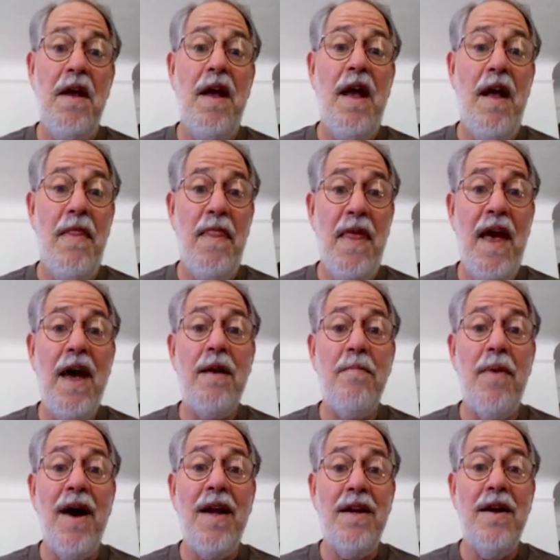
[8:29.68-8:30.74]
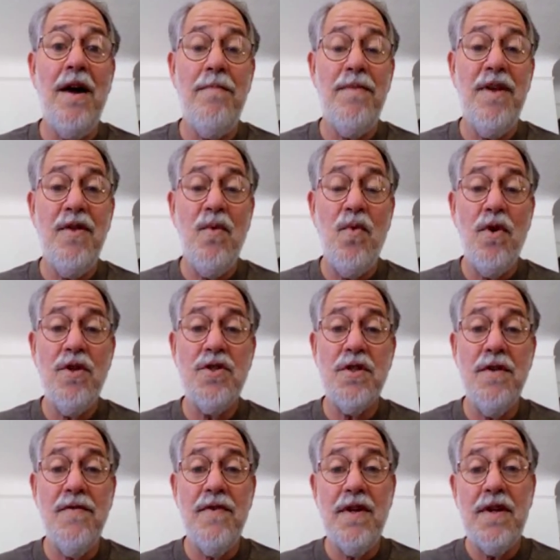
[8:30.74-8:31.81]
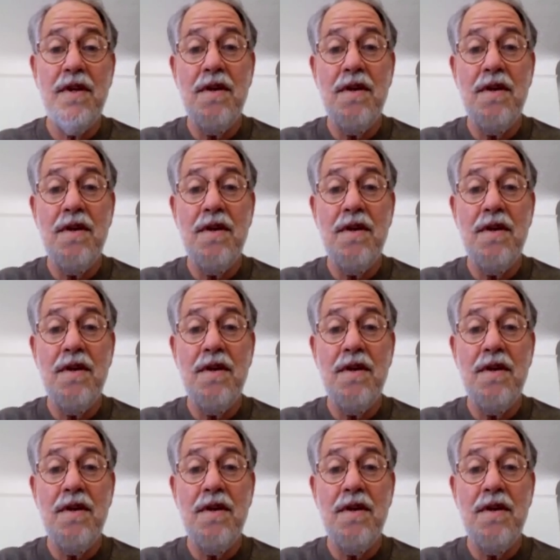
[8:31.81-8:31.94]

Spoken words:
and that might not be the worst of it.